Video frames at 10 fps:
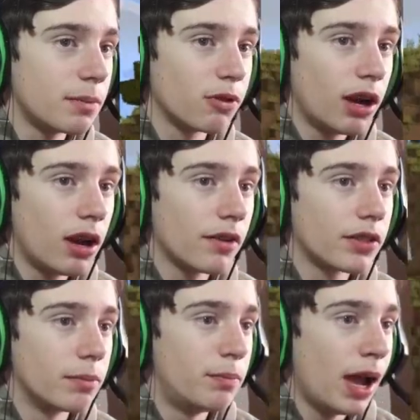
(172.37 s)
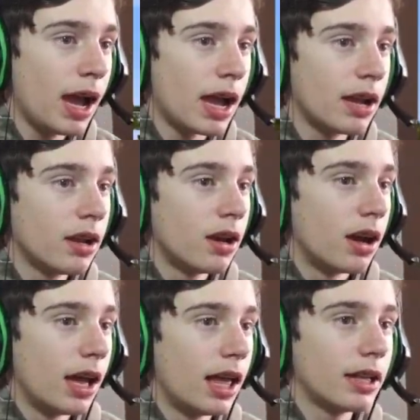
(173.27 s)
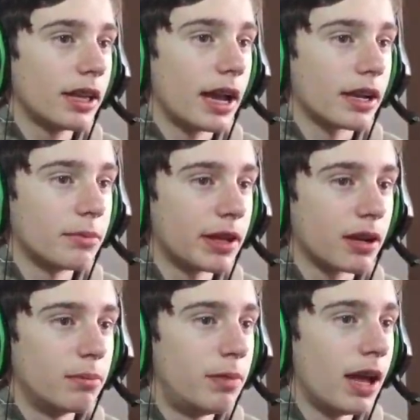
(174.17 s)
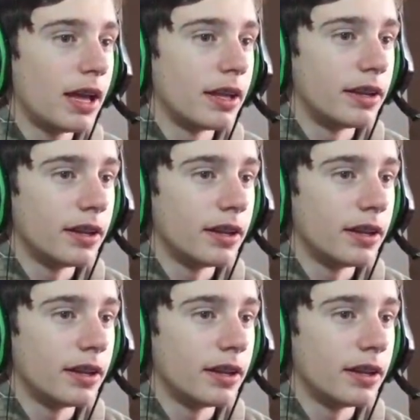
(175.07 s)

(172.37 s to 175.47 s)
right off the bat. Hell yeah, I can make a bed.